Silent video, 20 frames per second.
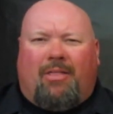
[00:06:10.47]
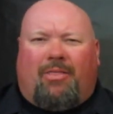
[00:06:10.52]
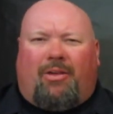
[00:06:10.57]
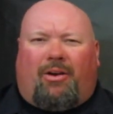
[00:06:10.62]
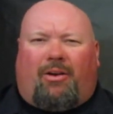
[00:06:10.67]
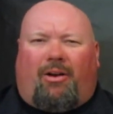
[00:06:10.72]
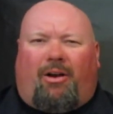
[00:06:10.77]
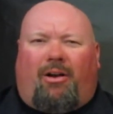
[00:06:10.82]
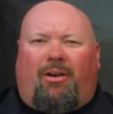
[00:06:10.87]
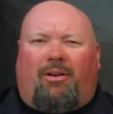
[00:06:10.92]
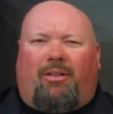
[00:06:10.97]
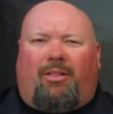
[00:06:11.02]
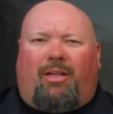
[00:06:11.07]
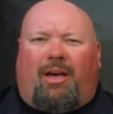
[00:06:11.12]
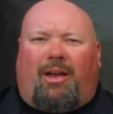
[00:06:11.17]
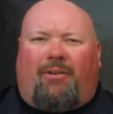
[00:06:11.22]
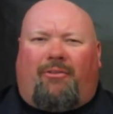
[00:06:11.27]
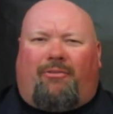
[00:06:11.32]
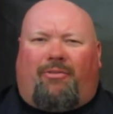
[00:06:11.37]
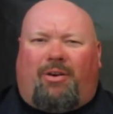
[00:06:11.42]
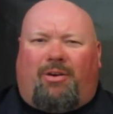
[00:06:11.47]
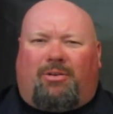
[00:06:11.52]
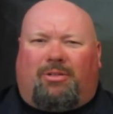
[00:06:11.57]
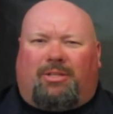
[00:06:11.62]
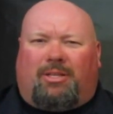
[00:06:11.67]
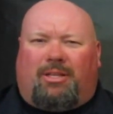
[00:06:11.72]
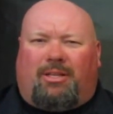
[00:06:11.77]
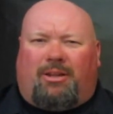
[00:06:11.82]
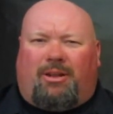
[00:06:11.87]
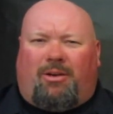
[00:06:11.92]
There are a lot of
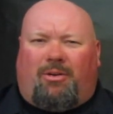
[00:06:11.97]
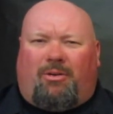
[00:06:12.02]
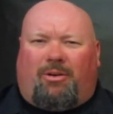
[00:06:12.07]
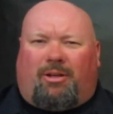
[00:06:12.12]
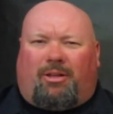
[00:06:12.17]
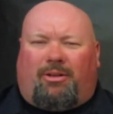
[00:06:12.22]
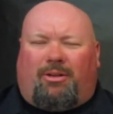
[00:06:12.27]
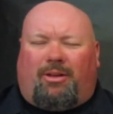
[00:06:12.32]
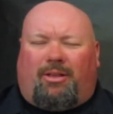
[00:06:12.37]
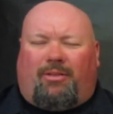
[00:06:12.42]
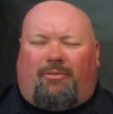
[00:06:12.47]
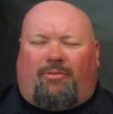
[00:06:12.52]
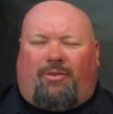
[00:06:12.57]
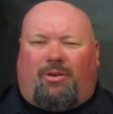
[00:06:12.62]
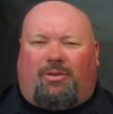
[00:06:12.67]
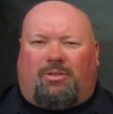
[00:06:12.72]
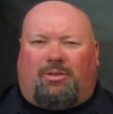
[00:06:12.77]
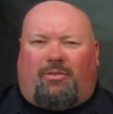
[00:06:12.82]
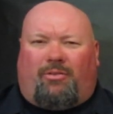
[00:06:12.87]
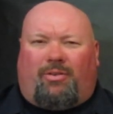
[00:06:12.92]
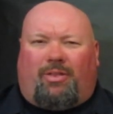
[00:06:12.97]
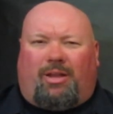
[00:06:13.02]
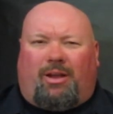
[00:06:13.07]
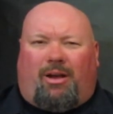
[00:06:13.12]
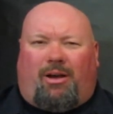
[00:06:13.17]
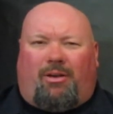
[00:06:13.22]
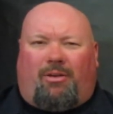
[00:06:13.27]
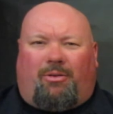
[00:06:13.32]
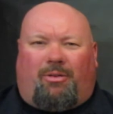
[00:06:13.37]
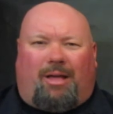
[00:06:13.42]
folks in the know, including the folks over the
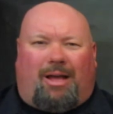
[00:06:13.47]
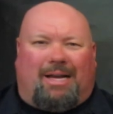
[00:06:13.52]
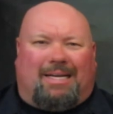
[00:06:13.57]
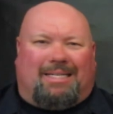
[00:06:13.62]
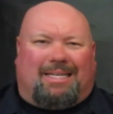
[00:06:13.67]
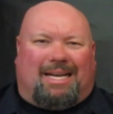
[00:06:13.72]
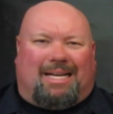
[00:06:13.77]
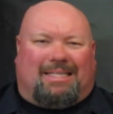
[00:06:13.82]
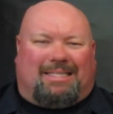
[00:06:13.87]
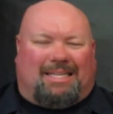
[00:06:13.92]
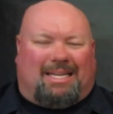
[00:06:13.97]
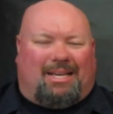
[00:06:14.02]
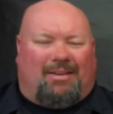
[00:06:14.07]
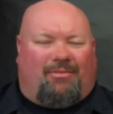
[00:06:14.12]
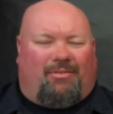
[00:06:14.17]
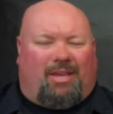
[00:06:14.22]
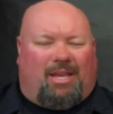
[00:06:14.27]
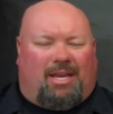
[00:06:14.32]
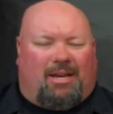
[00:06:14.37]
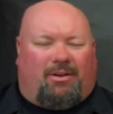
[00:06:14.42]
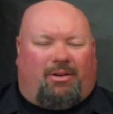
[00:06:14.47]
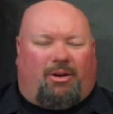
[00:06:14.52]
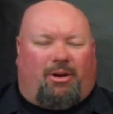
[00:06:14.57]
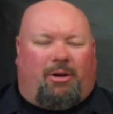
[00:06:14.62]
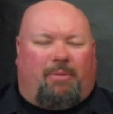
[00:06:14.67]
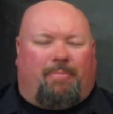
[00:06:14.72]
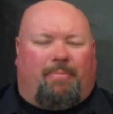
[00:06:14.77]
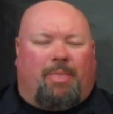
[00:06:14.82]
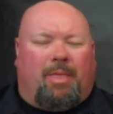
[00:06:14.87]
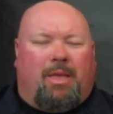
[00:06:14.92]
Autoline.tv
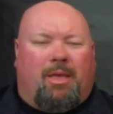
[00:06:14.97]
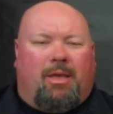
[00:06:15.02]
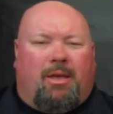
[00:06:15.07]
group,